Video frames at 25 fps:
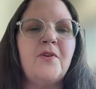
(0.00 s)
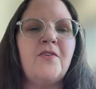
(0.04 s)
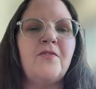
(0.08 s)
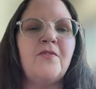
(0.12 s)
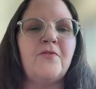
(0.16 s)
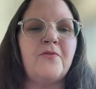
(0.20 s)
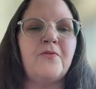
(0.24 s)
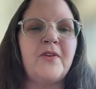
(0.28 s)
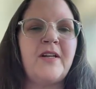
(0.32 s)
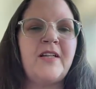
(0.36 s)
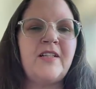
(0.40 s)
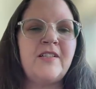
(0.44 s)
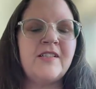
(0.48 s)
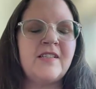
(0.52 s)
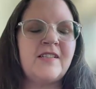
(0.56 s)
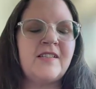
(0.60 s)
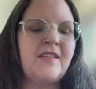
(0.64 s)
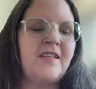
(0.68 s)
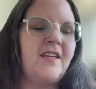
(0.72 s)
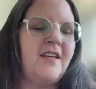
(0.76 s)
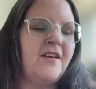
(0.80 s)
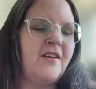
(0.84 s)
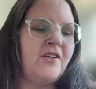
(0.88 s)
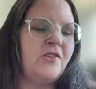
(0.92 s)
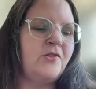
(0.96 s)
We've
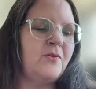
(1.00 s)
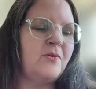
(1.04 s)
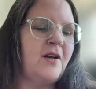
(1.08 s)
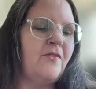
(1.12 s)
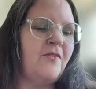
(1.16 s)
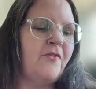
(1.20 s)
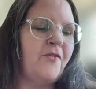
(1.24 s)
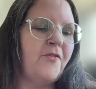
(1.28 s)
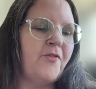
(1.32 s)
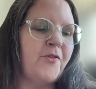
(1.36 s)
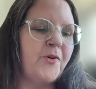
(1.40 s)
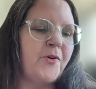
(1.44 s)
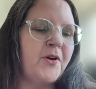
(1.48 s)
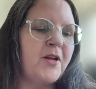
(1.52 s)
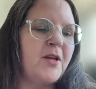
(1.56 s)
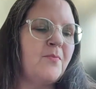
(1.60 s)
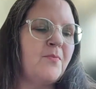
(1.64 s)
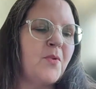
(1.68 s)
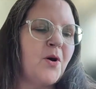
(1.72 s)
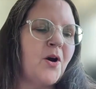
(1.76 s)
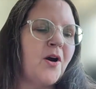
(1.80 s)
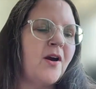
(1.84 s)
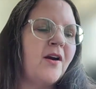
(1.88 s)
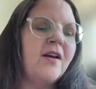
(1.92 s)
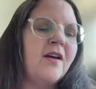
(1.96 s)
reached the 12:30
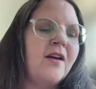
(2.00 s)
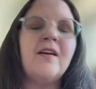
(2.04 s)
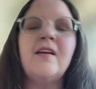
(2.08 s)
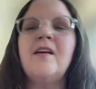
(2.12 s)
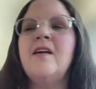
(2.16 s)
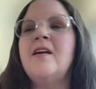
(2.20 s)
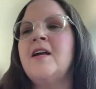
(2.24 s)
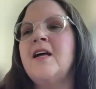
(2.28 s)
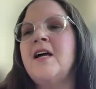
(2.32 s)
mark.